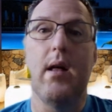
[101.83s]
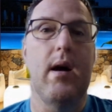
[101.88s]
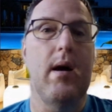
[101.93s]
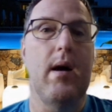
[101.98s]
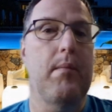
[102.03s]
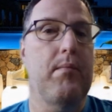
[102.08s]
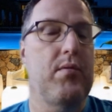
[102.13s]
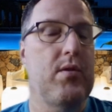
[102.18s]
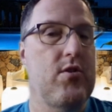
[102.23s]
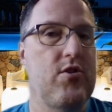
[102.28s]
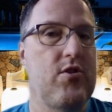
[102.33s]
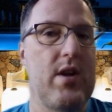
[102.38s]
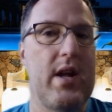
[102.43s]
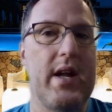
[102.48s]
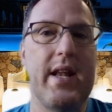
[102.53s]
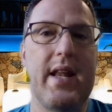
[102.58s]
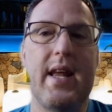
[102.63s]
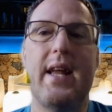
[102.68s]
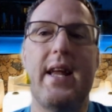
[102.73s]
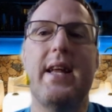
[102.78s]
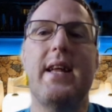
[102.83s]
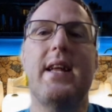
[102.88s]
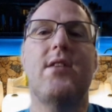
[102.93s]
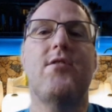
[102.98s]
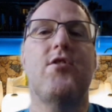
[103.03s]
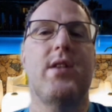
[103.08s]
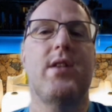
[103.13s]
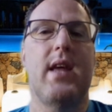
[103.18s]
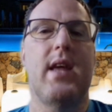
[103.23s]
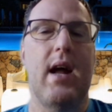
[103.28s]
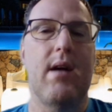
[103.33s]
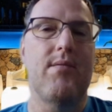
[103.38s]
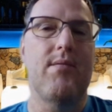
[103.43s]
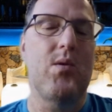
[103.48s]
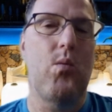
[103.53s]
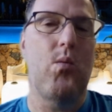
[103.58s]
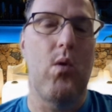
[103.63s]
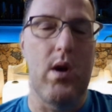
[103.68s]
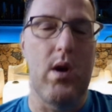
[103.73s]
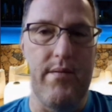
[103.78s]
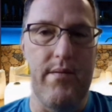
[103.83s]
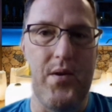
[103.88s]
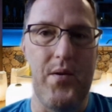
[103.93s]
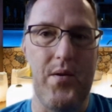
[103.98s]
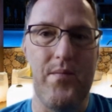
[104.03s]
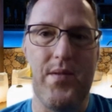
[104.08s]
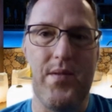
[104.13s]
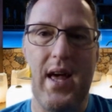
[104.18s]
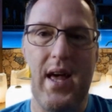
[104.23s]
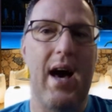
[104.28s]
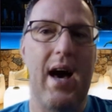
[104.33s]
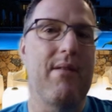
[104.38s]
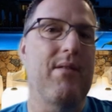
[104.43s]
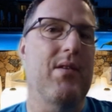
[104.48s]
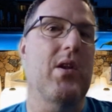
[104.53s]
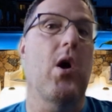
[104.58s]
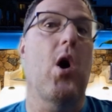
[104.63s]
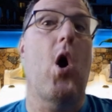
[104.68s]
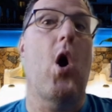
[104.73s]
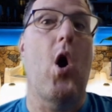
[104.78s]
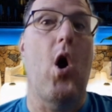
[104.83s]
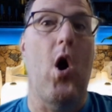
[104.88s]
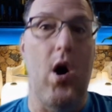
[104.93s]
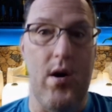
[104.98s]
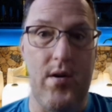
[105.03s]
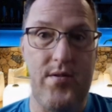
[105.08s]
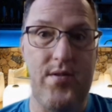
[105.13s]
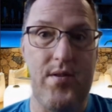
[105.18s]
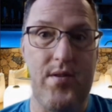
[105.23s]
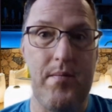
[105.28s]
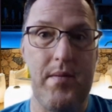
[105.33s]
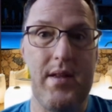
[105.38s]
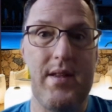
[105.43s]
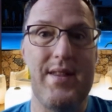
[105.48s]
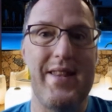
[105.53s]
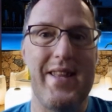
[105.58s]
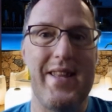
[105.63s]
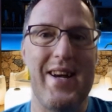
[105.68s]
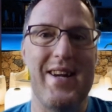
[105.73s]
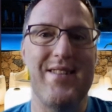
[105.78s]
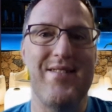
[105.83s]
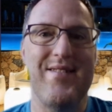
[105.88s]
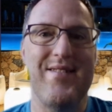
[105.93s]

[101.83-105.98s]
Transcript: Appreciate each and every one of you. Have an awesome day.